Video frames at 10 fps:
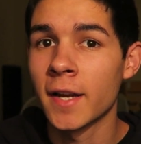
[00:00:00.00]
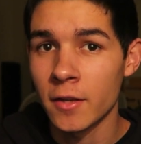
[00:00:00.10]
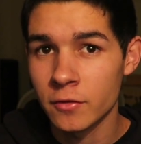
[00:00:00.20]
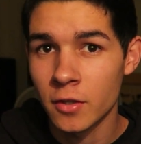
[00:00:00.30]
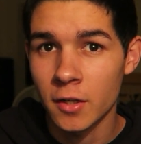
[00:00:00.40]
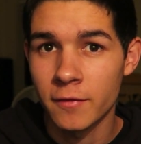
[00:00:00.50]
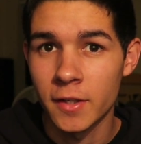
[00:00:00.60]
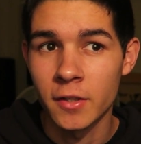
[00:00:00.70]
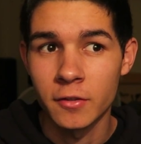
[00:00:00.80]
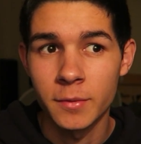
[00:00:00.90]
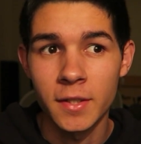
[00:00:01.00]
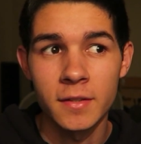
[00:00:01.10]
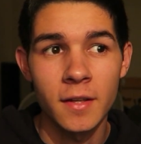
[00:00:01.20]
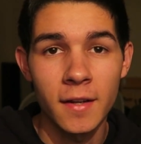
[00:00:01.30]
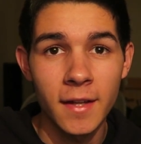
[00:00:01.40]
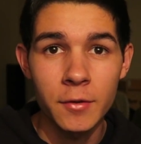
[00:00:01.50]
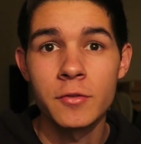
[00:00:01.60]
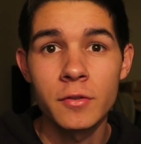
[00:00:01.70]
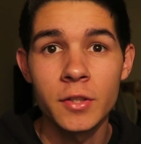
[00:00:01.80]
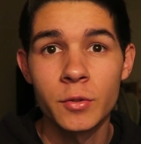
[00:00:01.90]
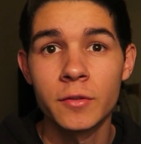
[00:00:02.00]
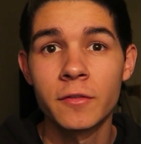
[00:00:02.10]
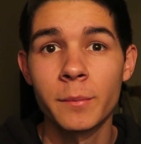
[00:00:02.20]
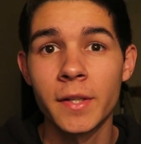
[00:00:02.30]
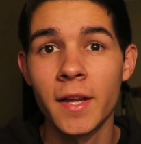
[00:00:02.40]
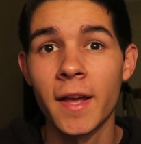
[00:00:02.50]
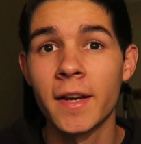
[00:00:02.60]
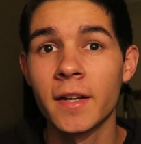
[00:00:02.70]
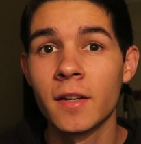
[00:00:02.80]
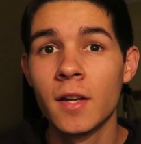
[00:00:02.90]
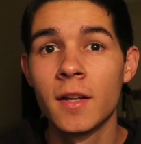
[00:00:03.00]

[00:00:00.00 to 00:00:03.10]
Castle Dark videos because that was really cool for me to edit.